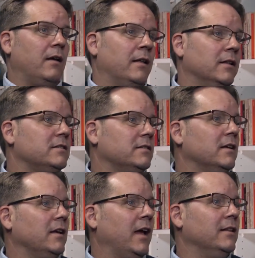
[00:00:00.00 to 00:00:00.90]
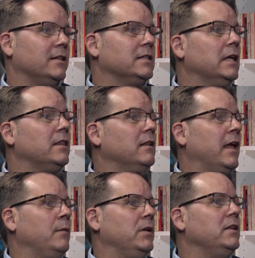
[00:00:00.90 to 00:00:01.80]
And let's let
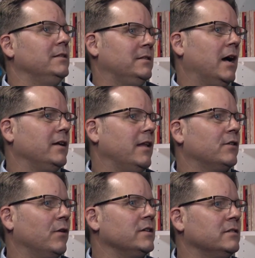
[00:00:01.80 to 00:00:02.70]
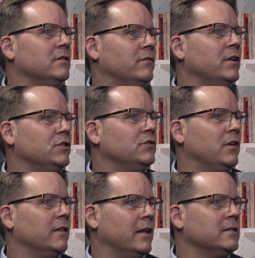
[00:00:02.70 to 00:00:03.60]
APD design that crisis intervention
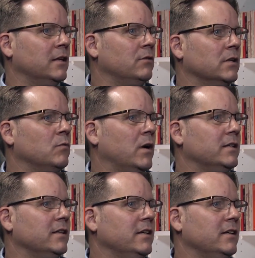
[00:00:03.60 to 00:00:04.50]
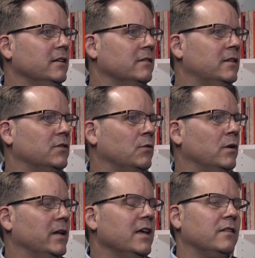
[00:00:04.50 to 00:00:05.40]
training. That's literally what this
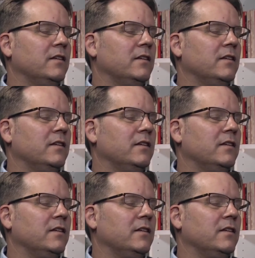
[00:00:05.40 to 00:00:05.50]
agreement.